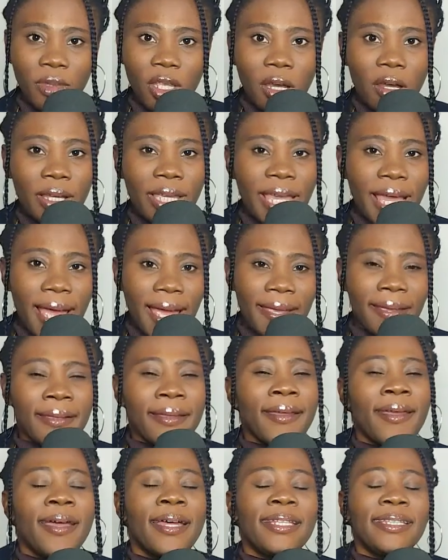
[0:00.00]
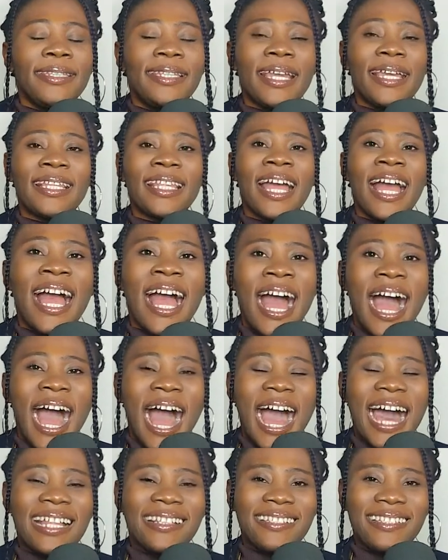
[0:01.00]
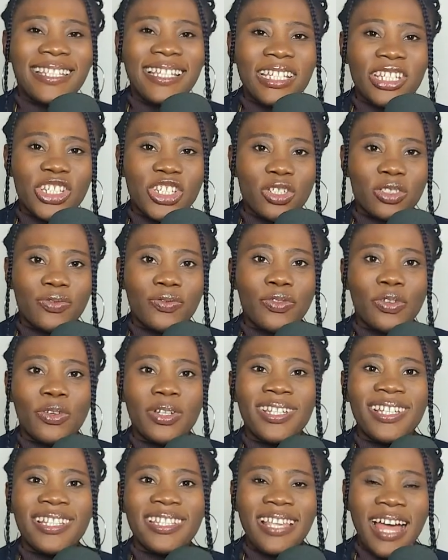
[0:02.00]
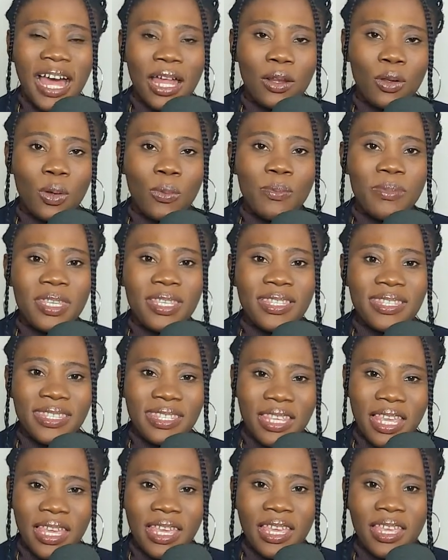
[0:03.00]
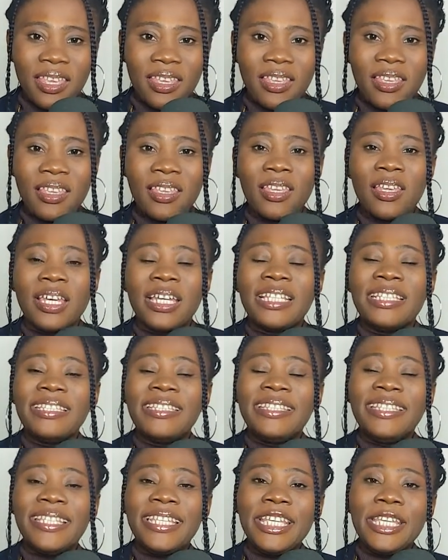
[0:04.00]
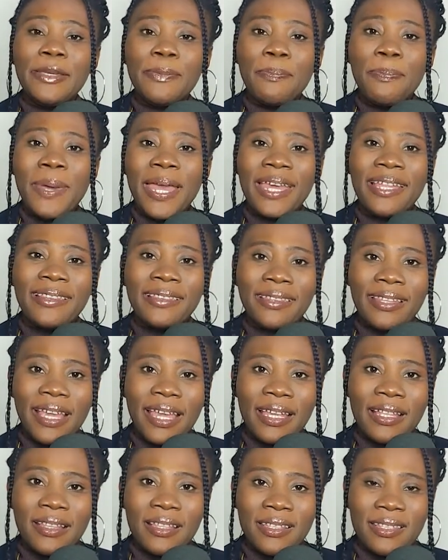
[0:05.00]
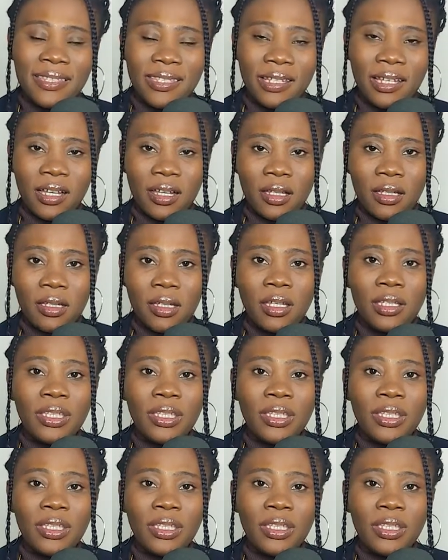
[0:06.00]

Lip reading: Okay. Then addiction for Italo me say dipendenza.